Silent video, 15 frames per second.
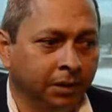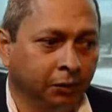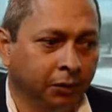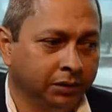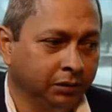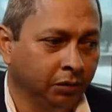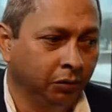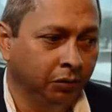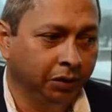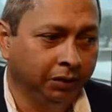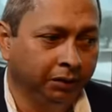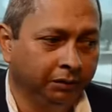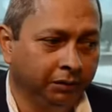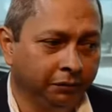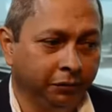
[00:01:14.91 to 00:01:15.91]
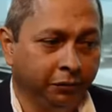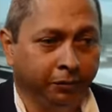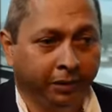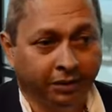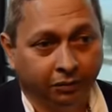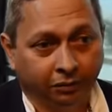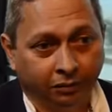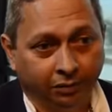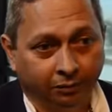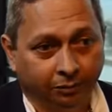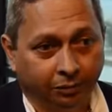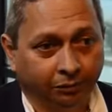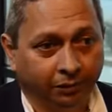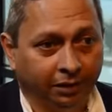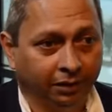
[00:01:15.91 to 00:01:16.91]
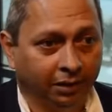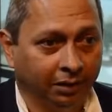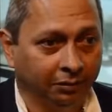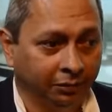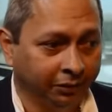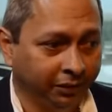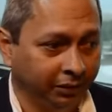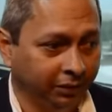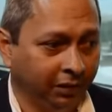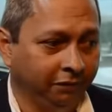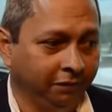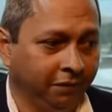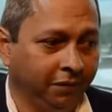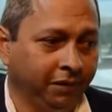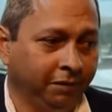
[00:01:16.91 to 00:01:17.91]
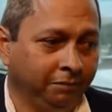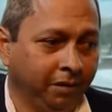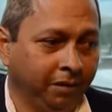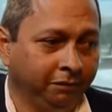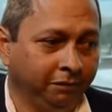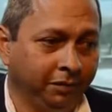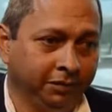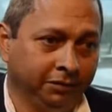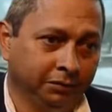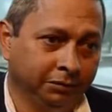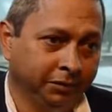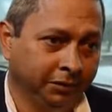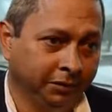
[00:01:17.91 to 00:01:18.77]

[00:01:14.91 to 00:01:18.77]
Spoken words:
I was looking information in the public library. I found a pamphlet over